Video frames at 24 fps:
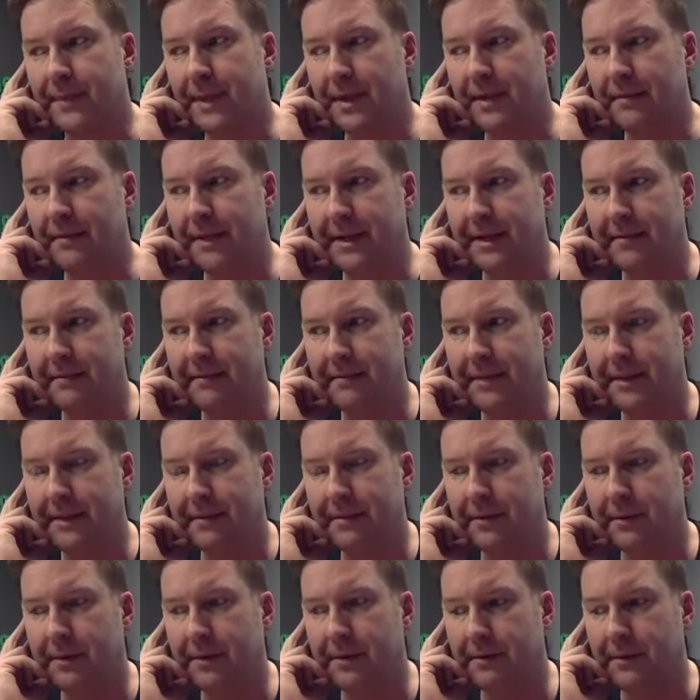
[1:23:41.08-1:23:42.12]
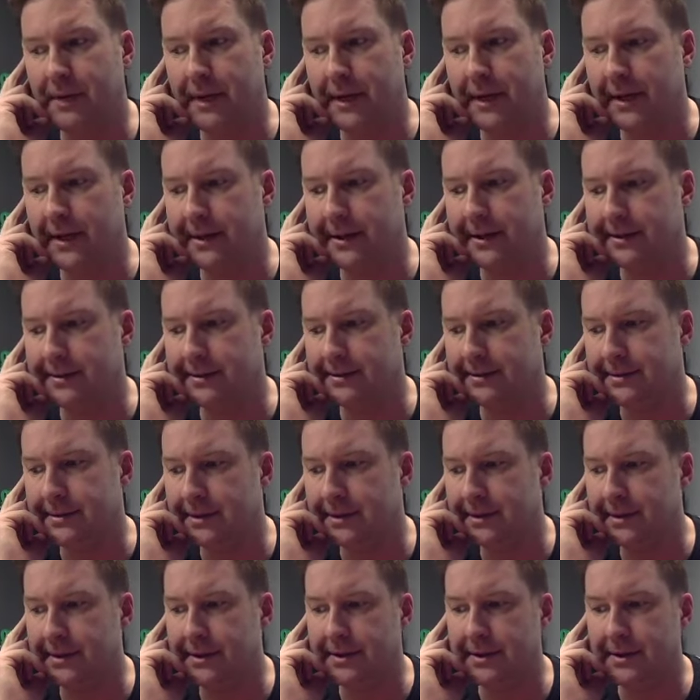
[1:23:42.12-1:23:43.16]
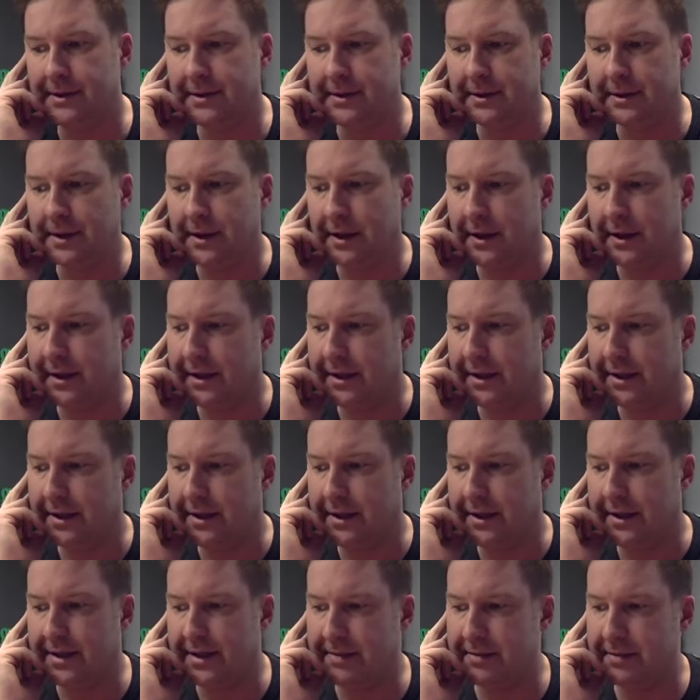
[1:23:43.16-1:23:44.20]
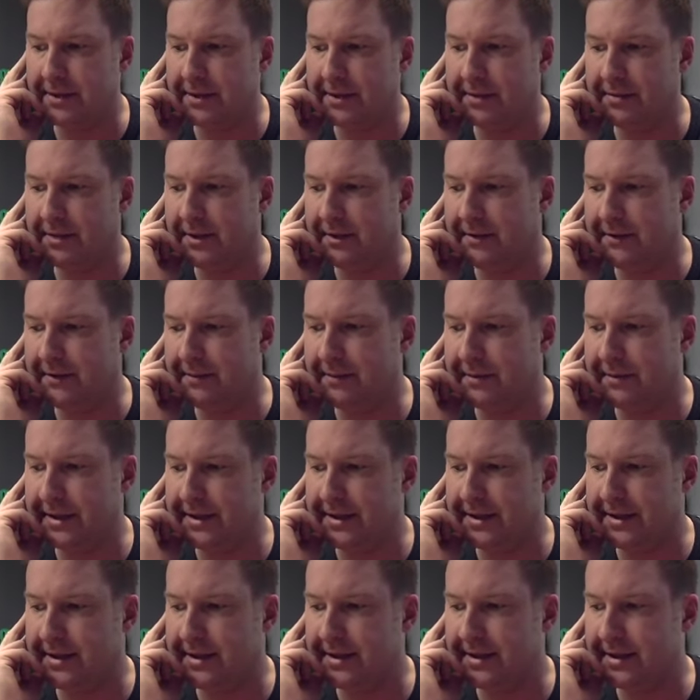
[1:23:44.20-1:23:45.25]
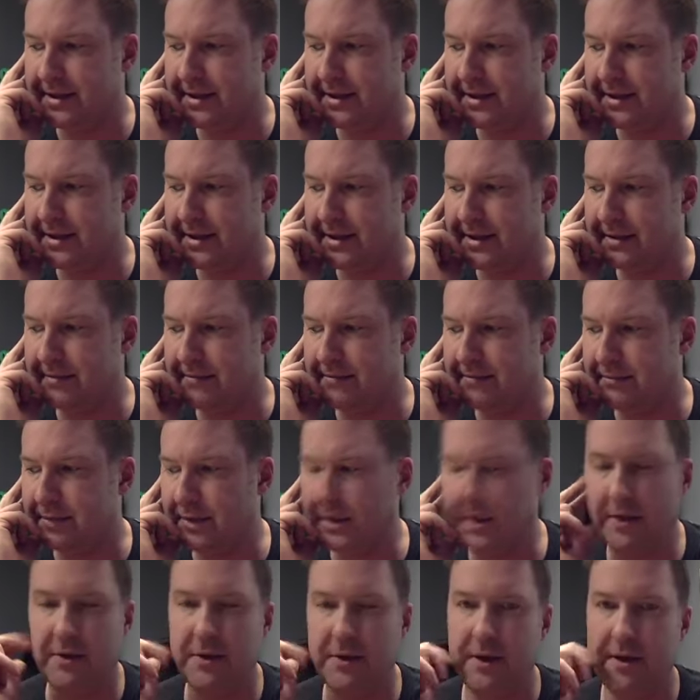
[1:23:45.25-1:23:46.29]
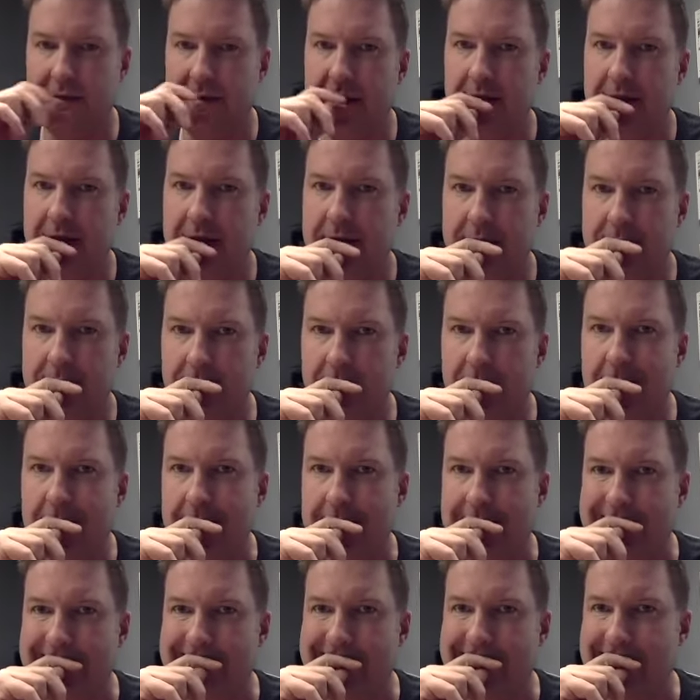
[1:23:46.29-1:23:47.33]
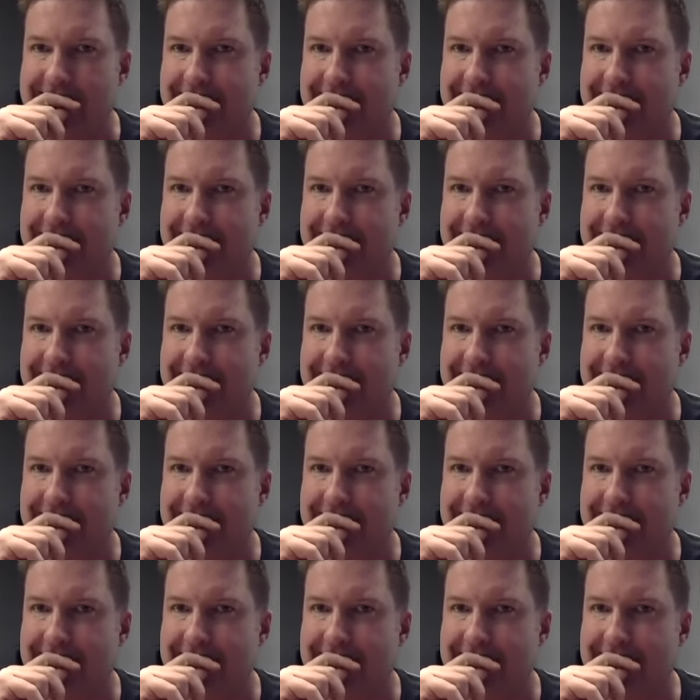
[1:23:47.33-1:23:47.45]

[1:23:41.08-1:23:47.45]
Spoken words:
making people aware. And I think you guys have built a beautiful business that's bringing a lot of value to the market,